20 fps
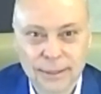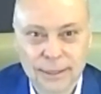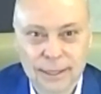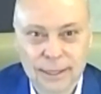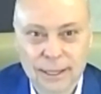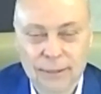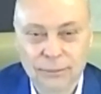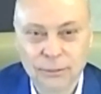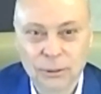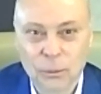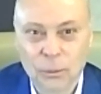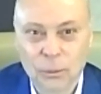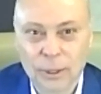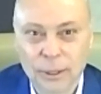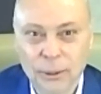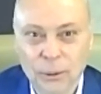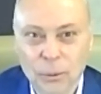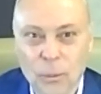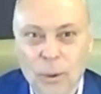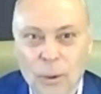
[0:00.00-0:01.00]
I often
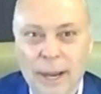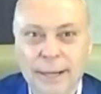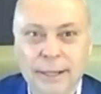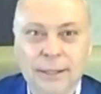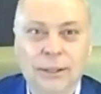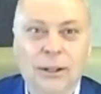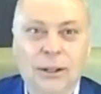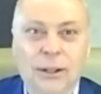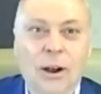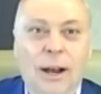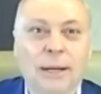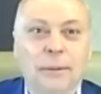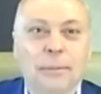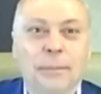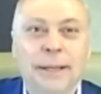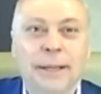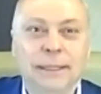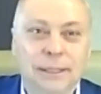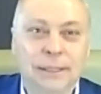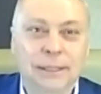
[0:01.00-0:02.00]
wonder why
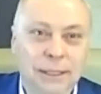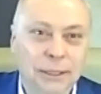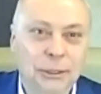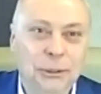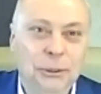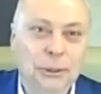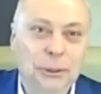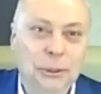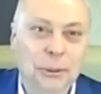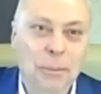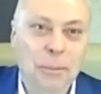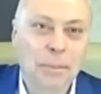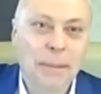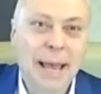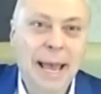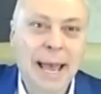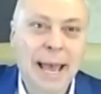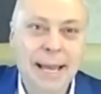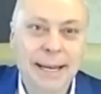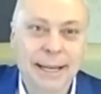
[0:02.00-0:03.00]
God made such a
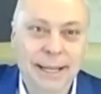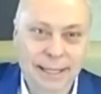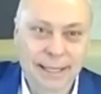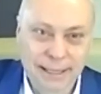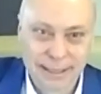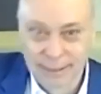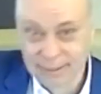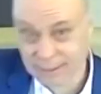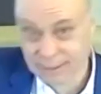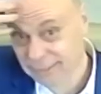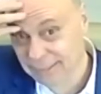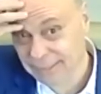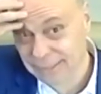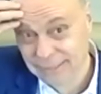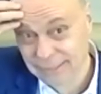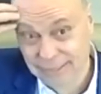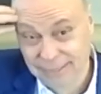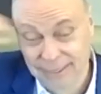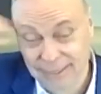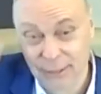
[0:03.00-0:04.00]
dramatic
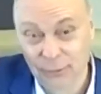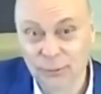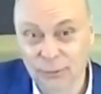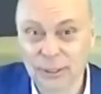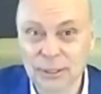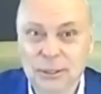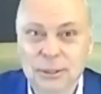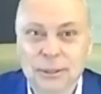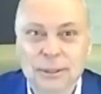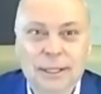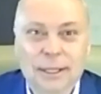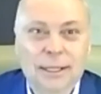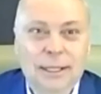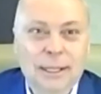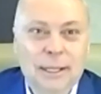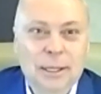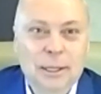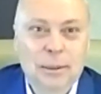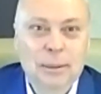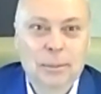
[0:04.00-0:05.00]
difference.
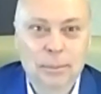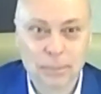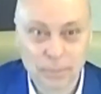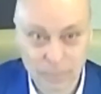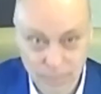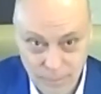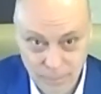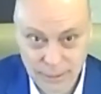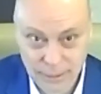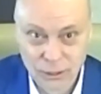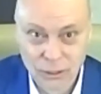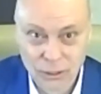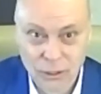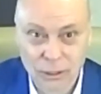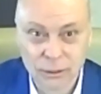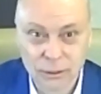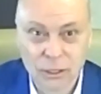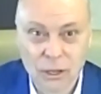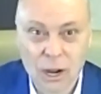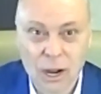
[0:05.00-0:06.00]
It's
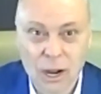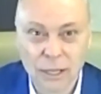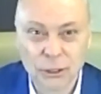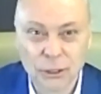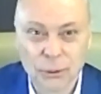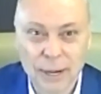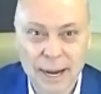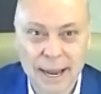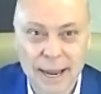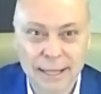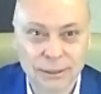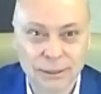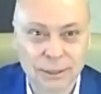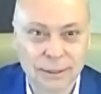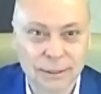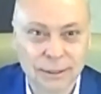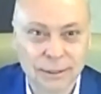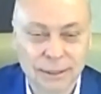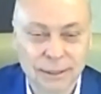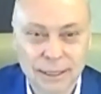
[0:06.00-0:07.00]
called
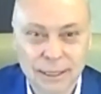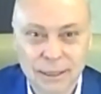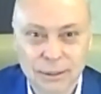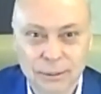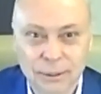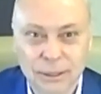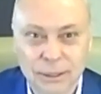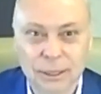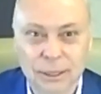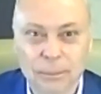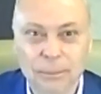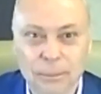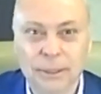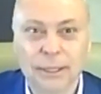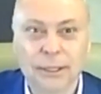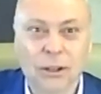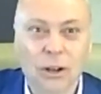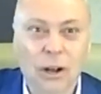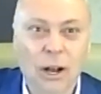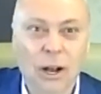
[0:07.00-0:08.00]
contrast. When
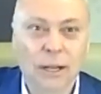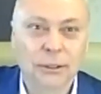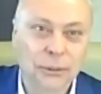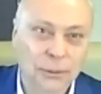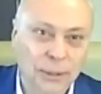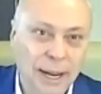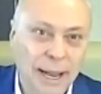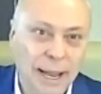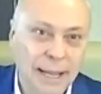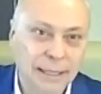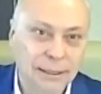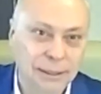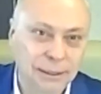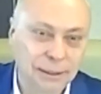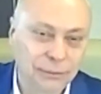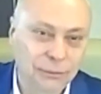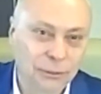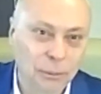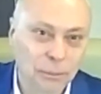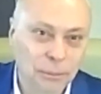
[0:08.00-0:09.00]
something
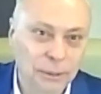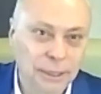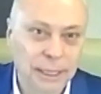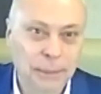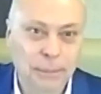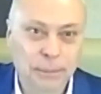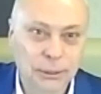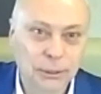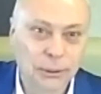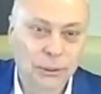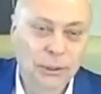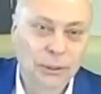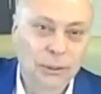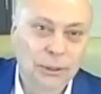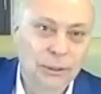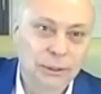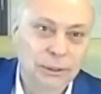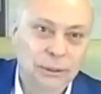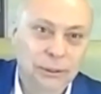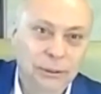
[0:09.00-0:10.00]
contrasts from deep
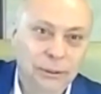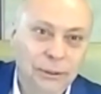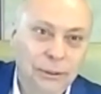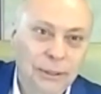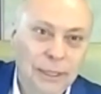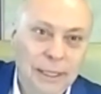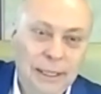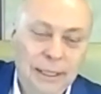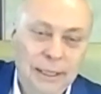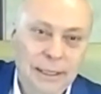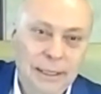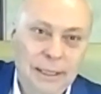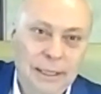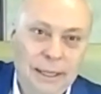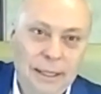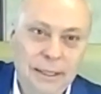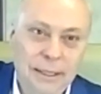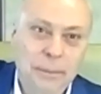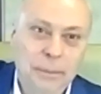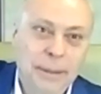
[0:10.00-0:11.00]
sorrow to
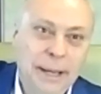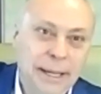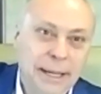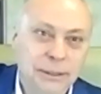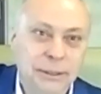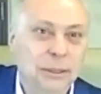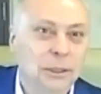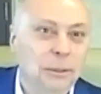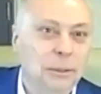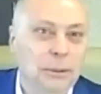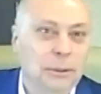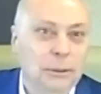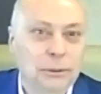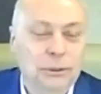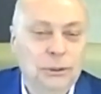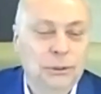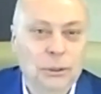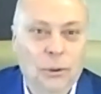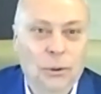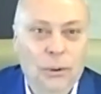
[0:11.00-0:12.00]
unimaginable
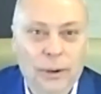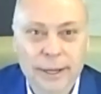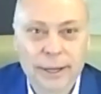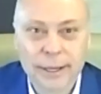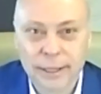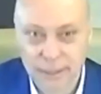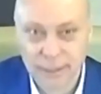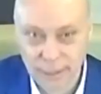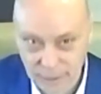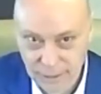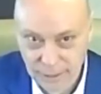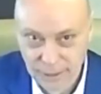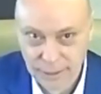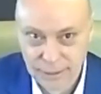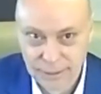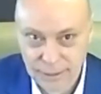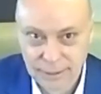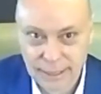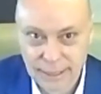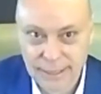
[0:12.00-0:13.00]
joy,
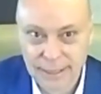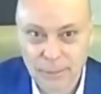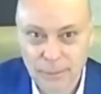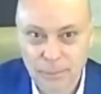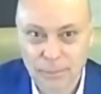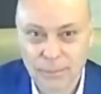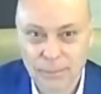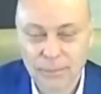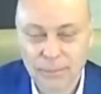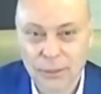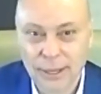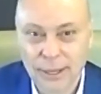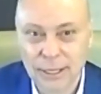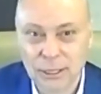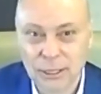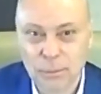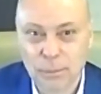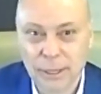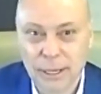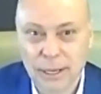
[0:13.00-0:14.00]
then
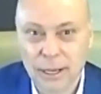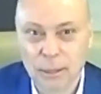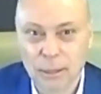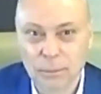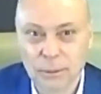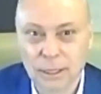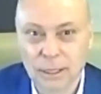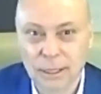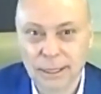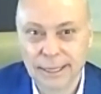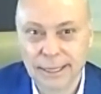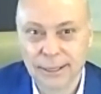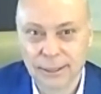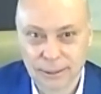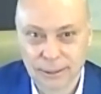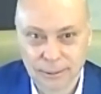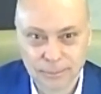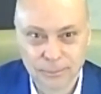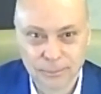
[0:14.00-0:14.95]
things become clear.